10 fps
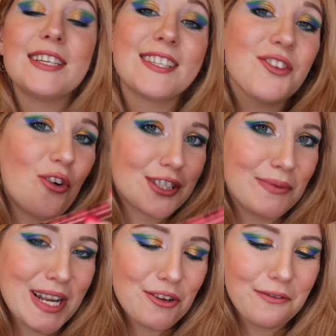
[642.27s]
This is
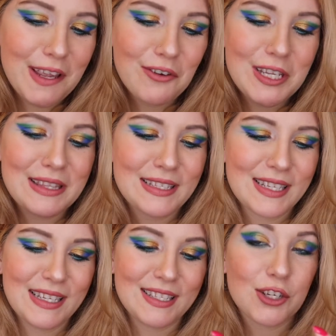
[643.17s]
also another favorite. This
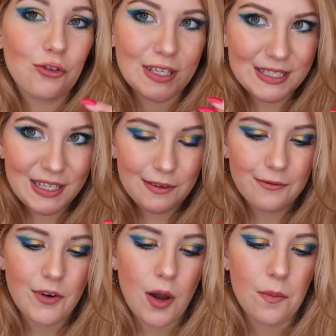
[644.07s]
is Kristen
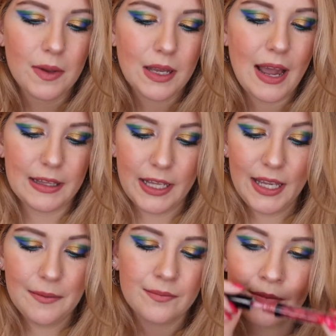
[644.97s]
from
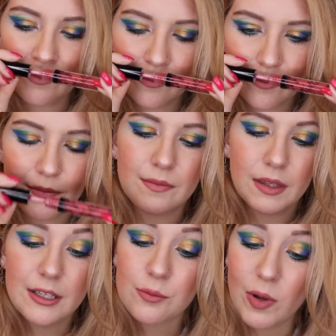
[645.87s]
Kylie.
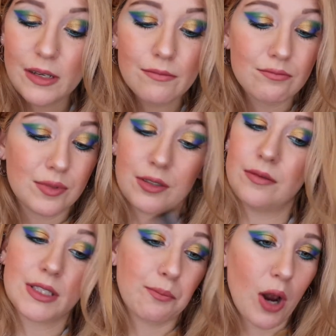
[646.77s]
This one,
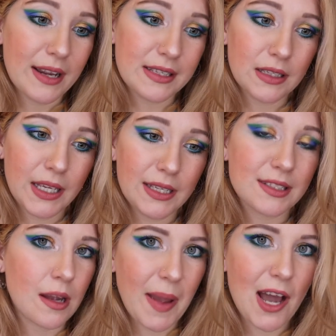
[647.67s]
surprisingly,
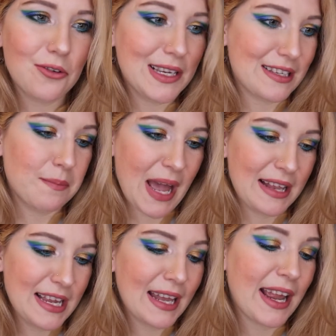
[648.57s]
somehow isn't
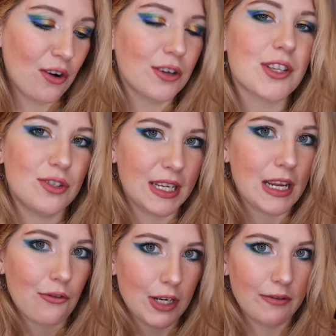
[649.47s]
bad yet. I also did
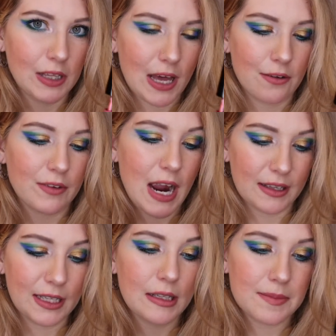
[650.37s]
get rid of a lot of
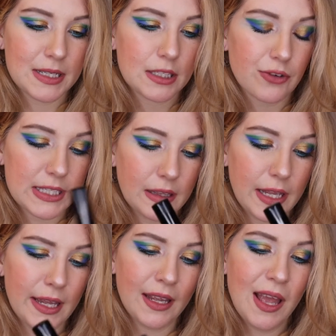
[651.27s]
Kylie lipsticks
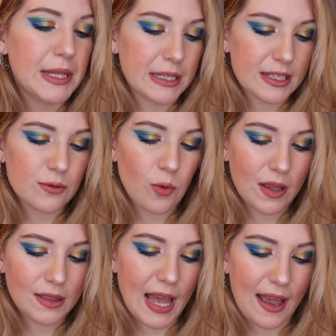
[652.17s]
recently, but this is
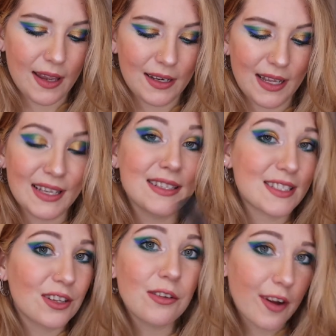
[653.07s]
one that is
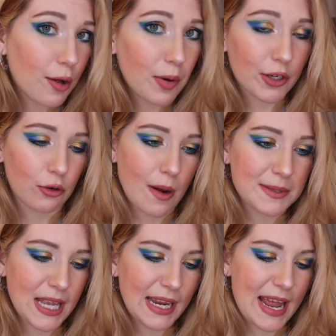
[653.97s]
still available on her
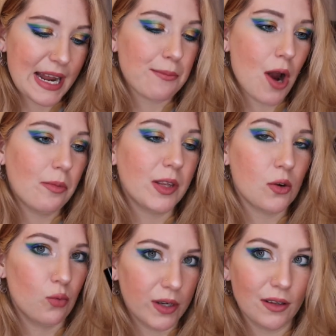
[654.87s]
website, and I
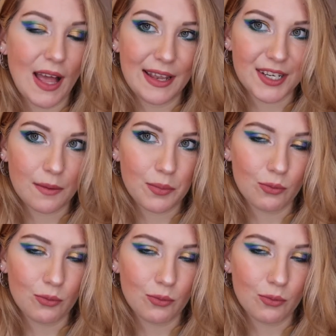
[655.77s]
probably will end up